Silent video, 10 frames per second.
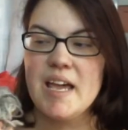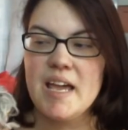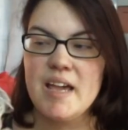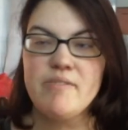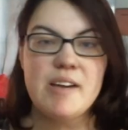
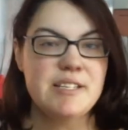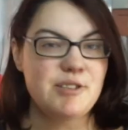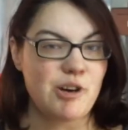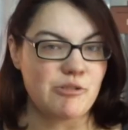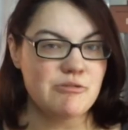If I
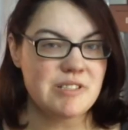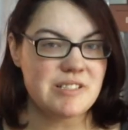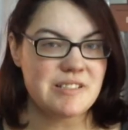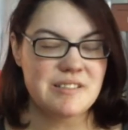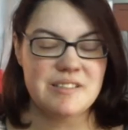don't,
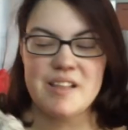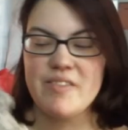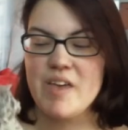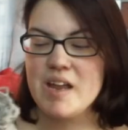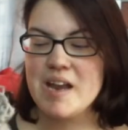
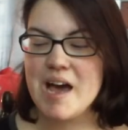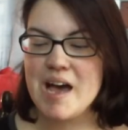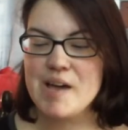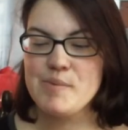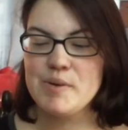then
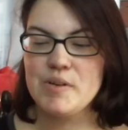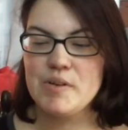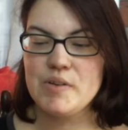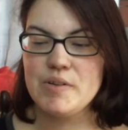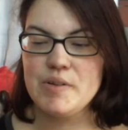I
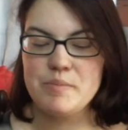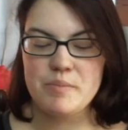will